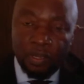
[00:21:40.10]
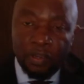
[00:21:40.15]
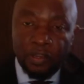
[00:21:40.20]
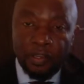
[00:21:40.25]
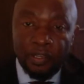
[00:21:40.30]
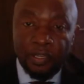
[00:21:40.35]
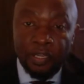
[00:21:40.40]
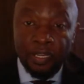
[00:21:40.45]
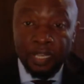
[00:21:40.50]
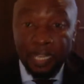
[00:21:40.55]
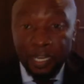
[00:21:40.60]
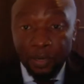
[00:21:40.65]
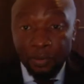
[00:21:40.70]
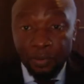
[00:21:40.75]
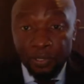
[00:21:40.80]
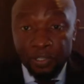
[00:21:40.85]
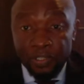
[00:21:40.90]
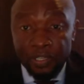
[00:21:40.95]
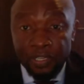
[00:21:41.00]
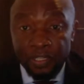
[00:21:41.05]
in a
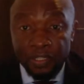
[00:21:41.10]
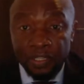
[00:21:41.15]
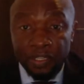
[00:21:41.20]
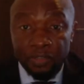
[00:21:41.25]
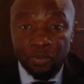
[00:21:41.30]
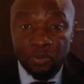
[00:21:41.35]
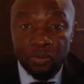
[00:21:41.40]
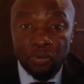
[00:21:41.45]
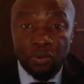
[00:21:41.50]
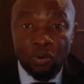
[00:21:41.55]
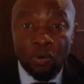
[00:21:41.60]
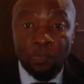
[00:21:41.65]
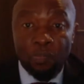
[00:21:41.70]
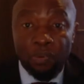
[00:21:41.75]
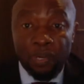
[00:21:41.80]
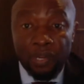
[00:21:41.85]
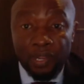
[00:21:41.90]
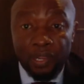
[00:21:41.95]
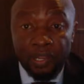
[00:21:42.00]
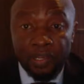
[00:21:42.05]
language that they do
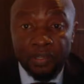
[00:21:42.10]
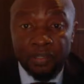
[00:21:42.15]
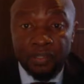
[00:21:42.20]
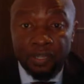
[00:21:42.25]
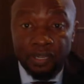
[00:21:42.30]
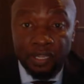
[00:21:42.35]
comprehend